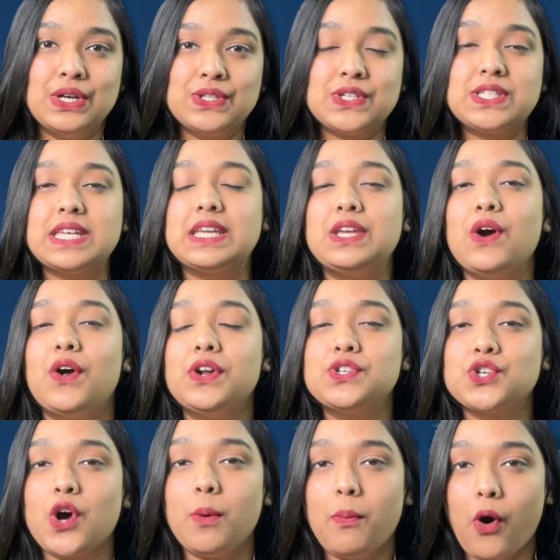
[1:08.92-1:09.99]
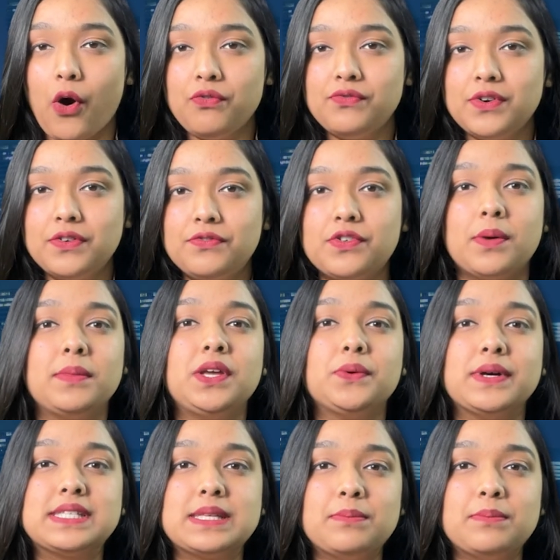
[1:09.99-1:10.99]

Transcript: So secure a job offer from US